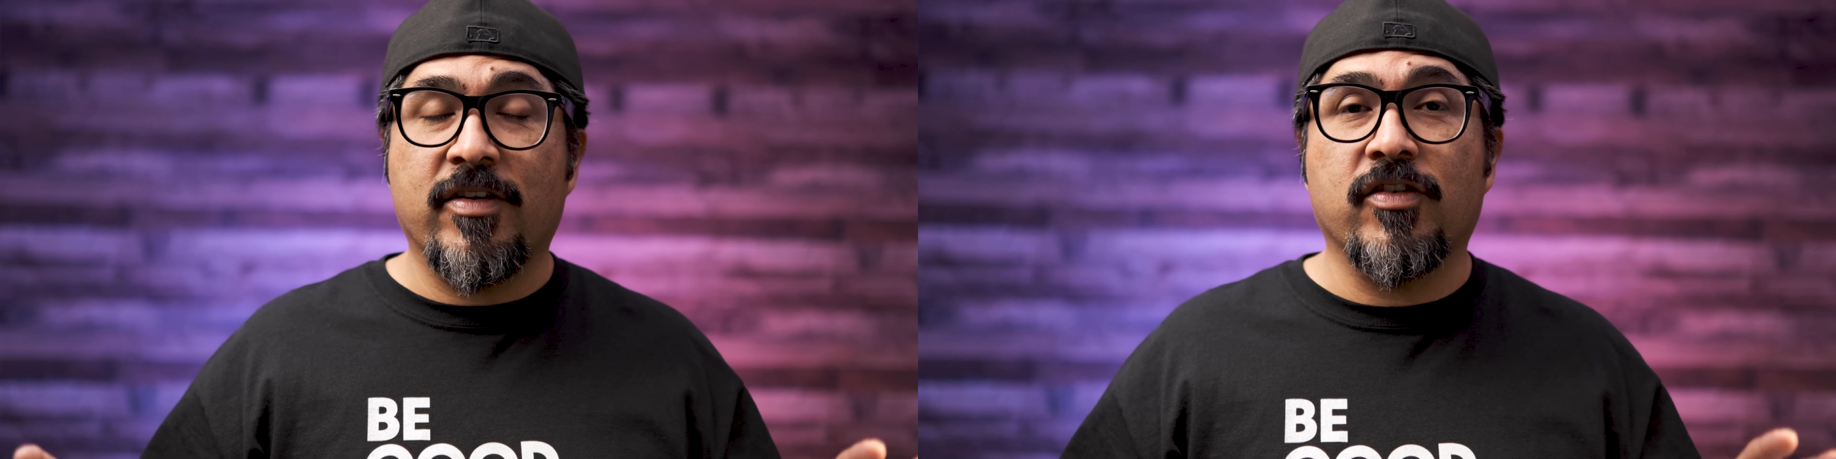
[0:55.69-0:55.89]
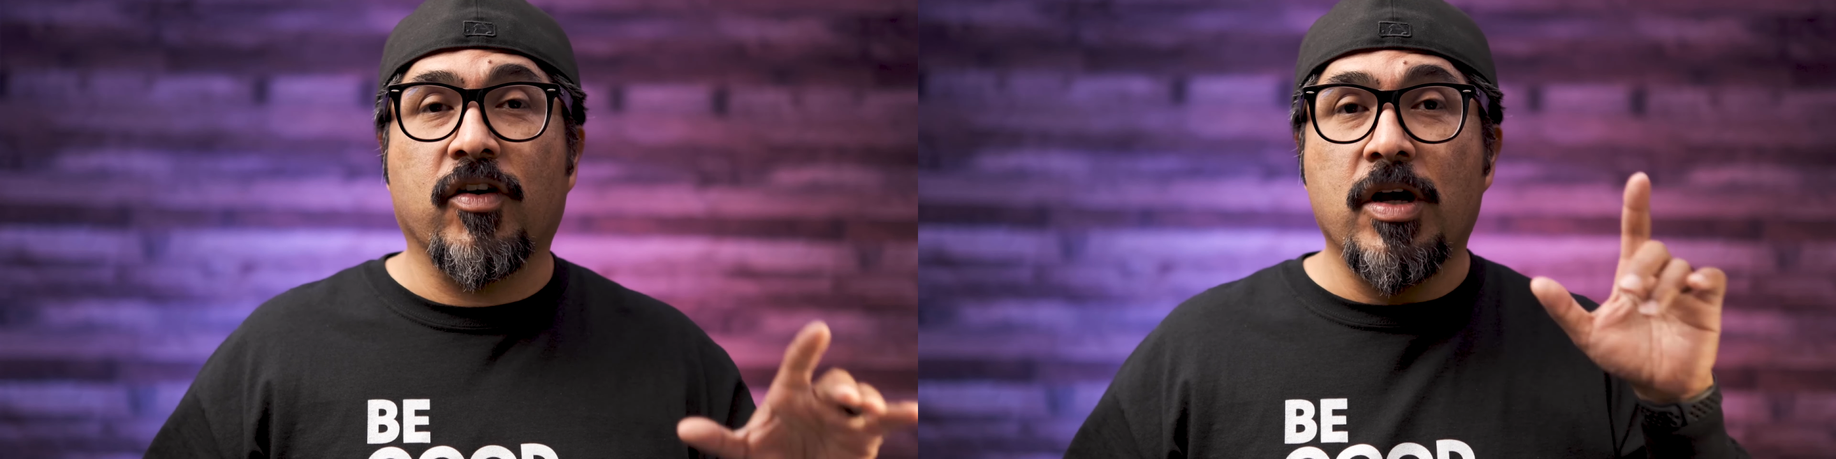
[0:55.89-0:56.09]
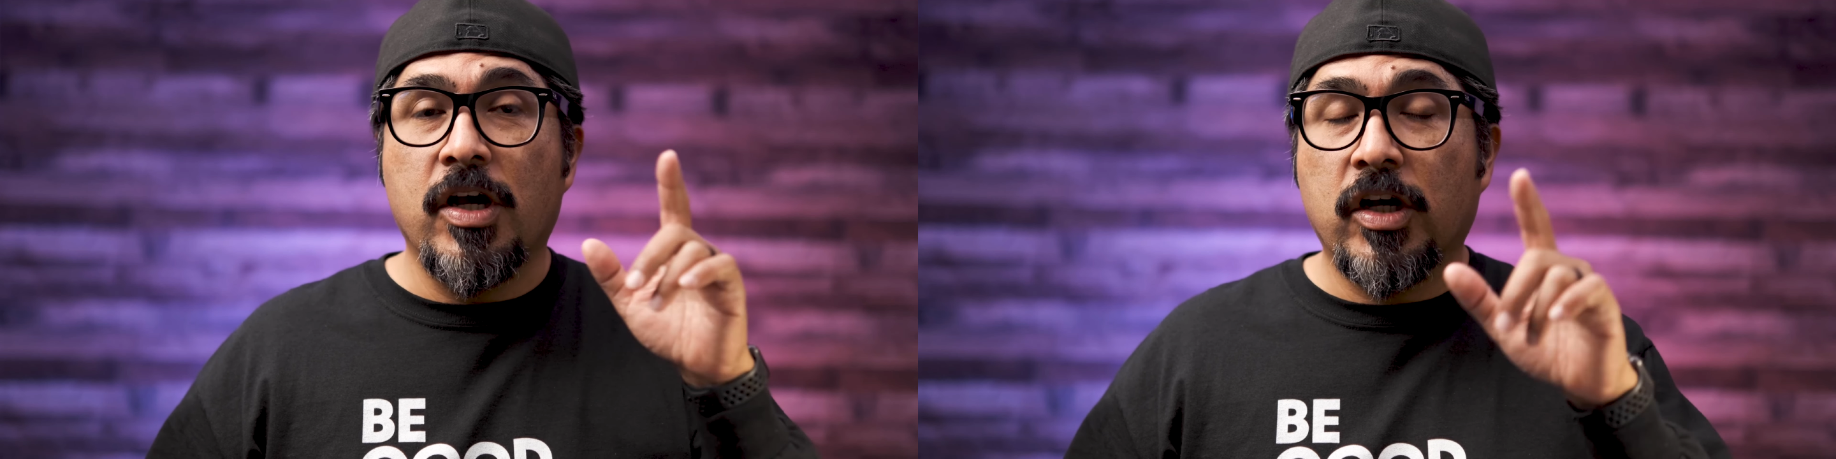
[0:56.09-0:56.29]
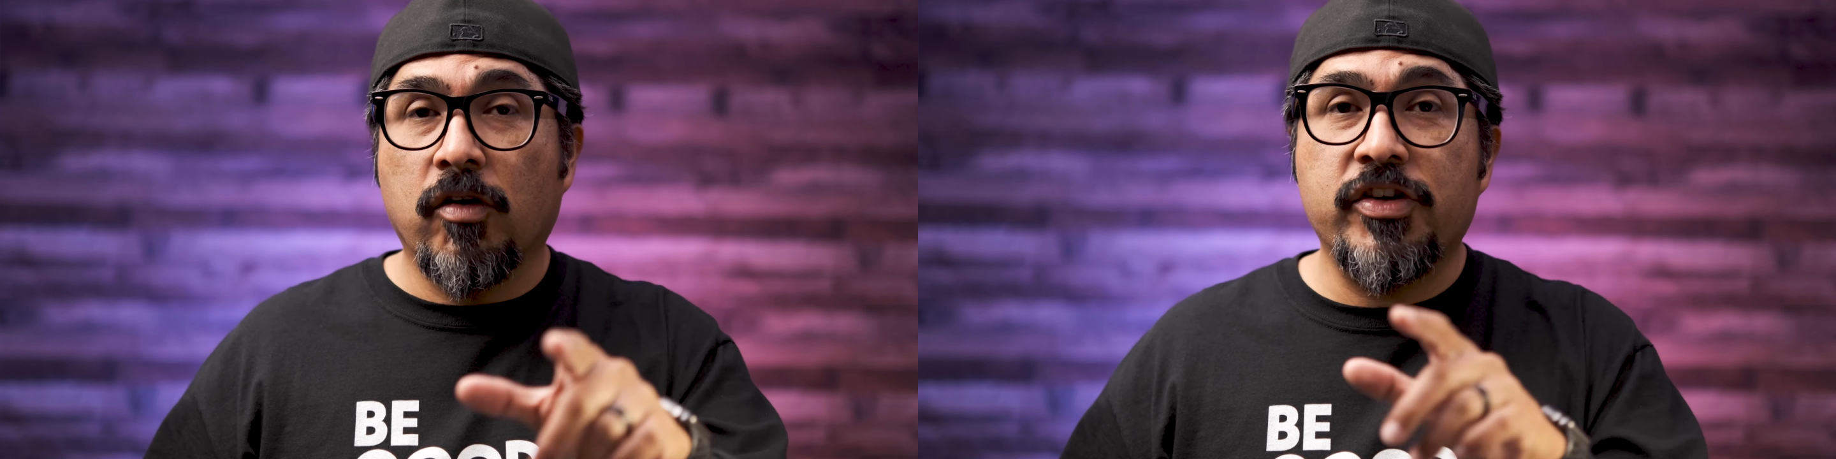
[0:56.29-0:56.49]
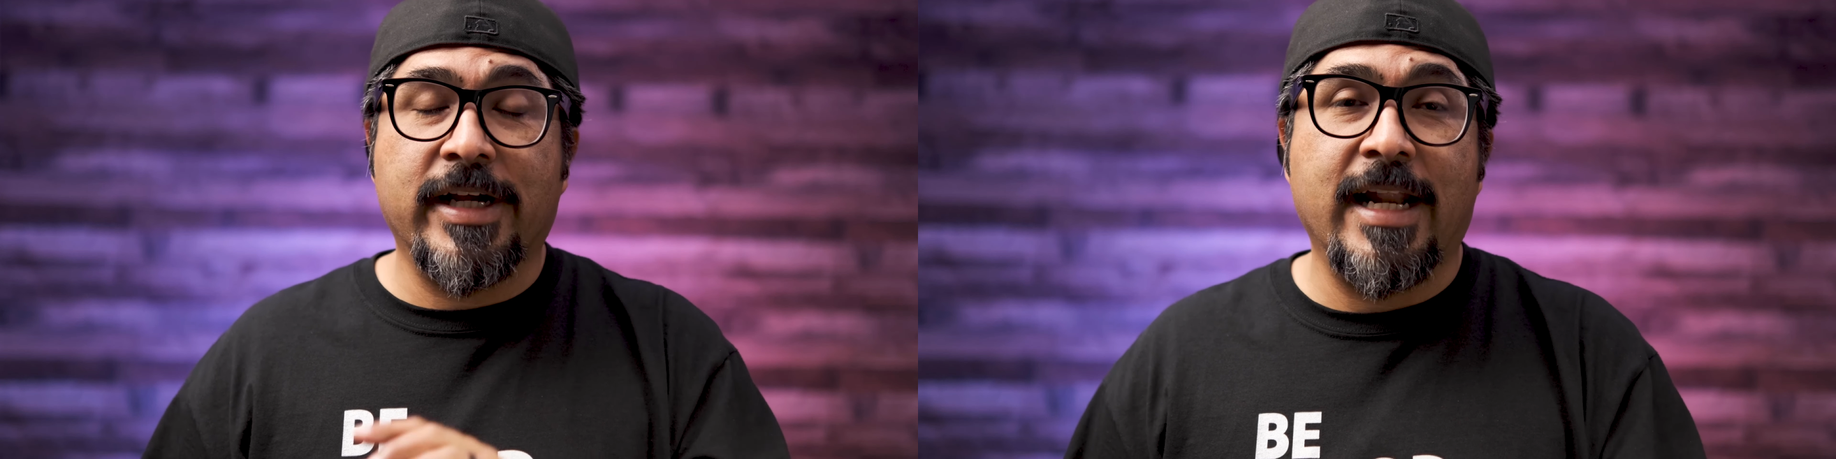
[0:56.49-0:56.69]
So
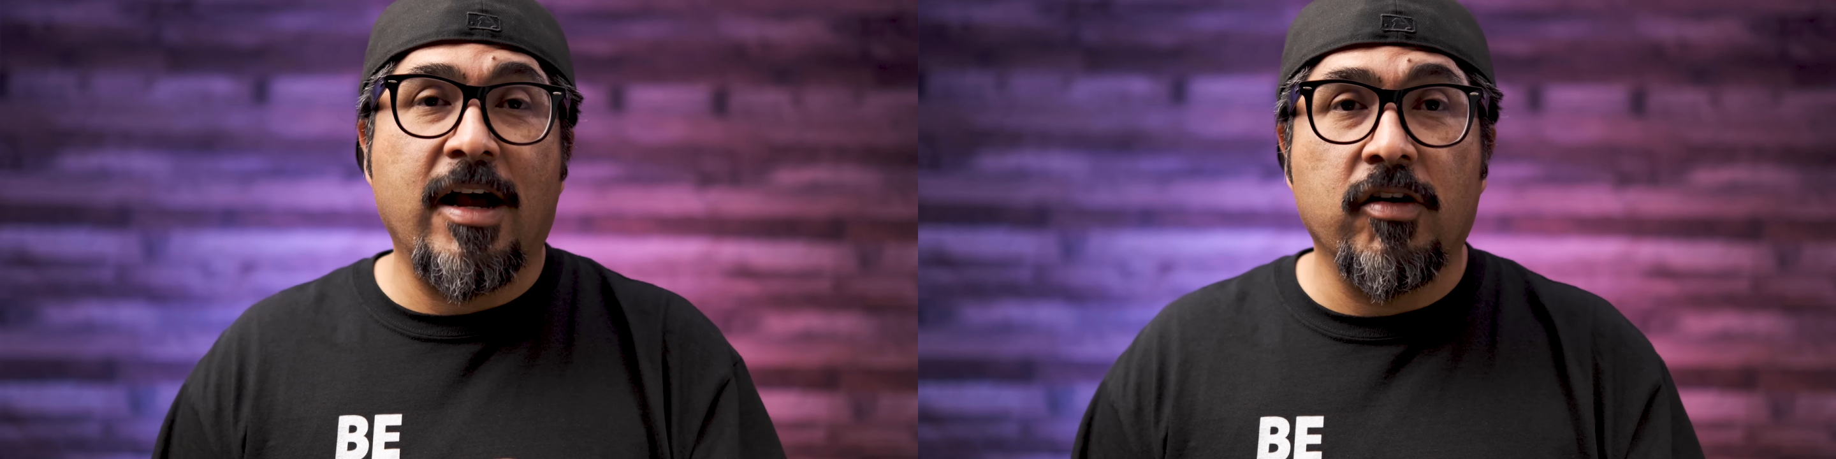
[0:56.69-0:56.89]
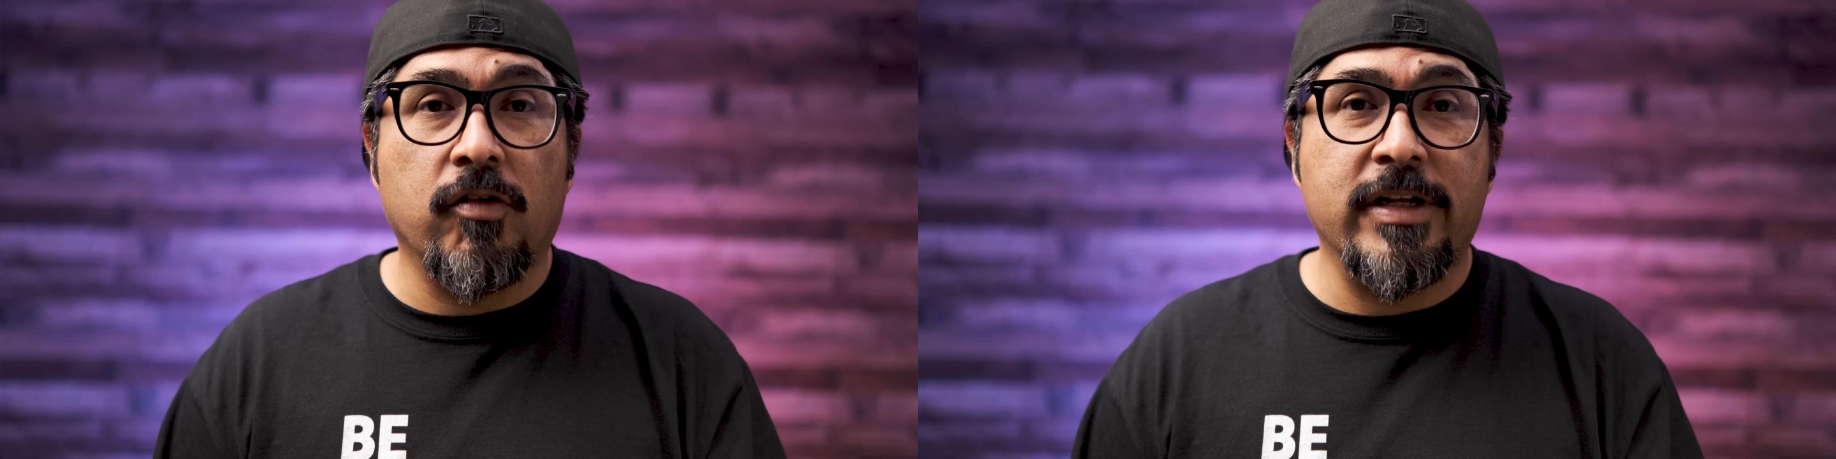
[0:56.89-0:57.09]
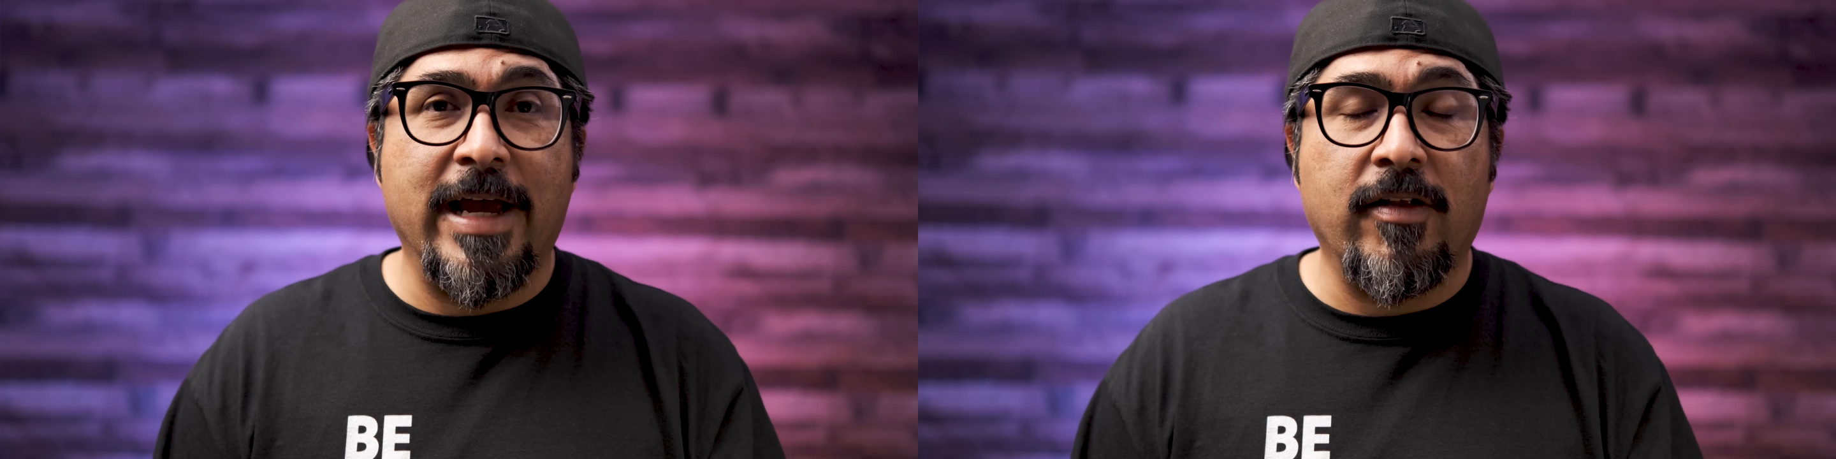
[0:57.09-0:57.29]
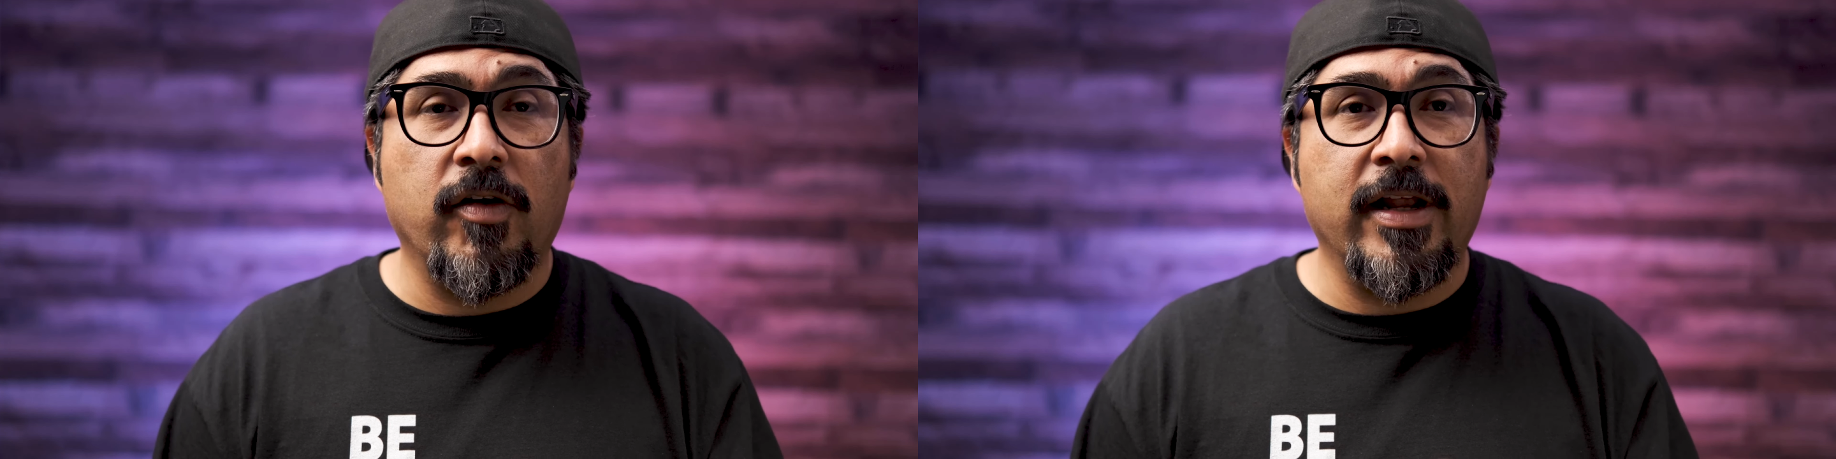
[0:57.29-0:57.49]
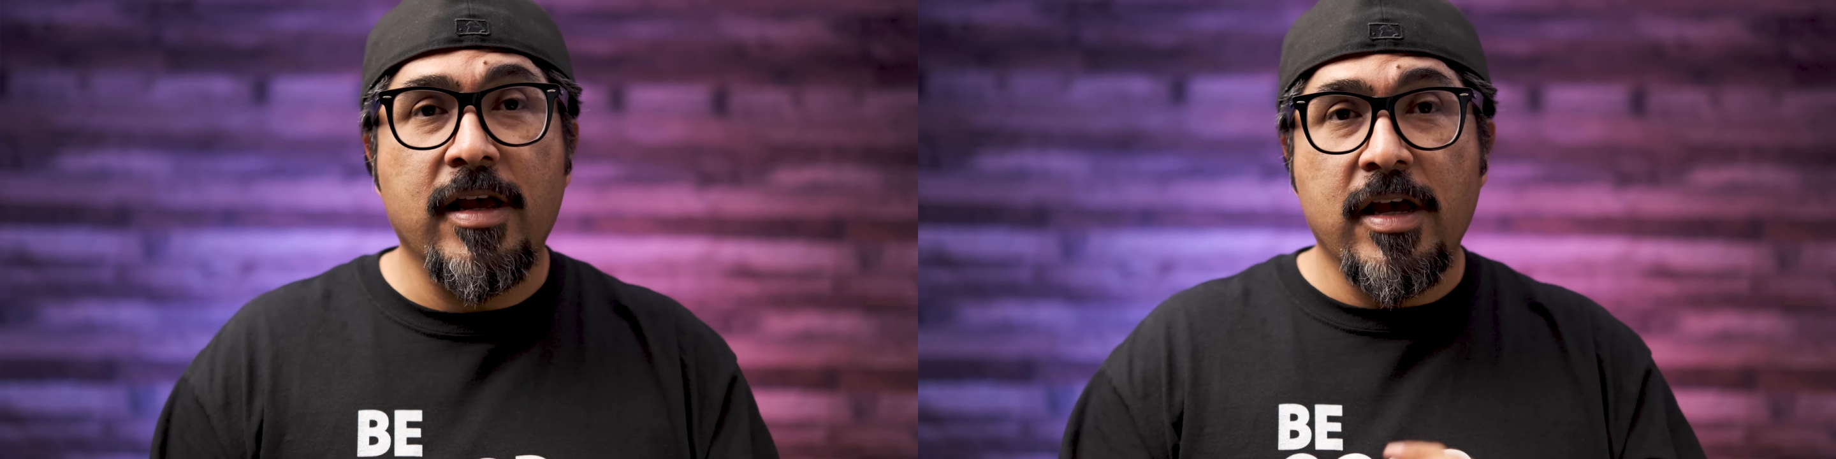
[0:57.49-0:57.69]
go check it out, go
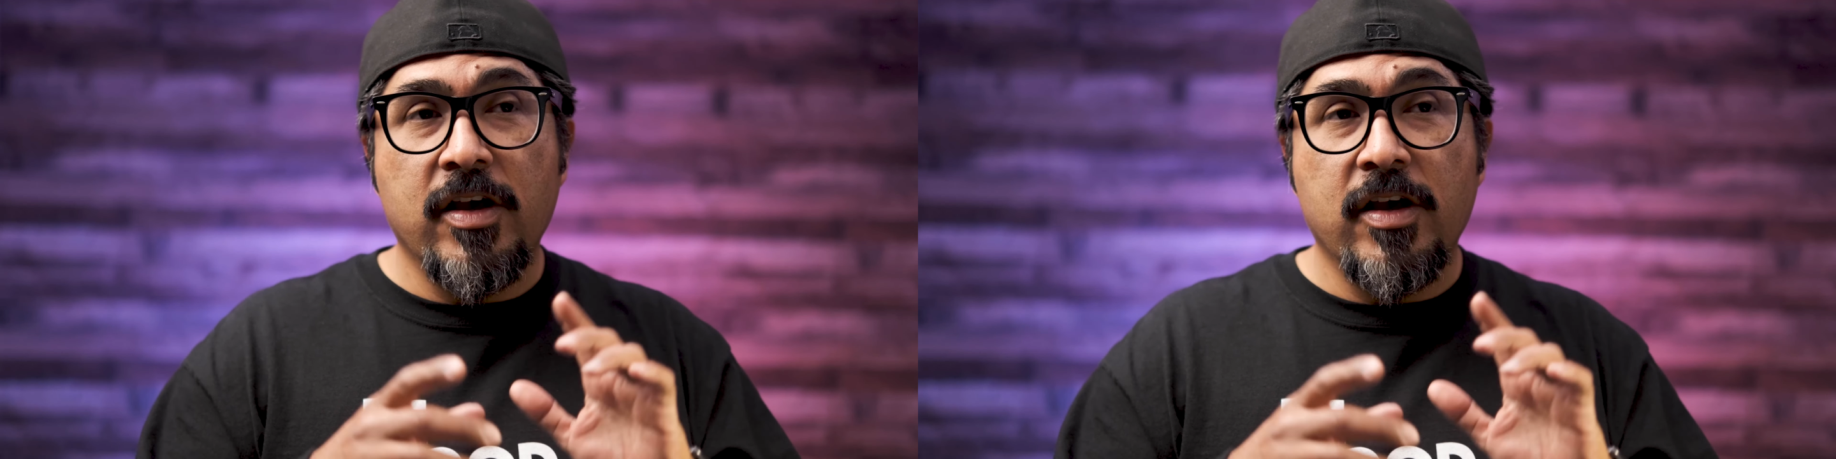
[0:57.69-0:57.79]
download it.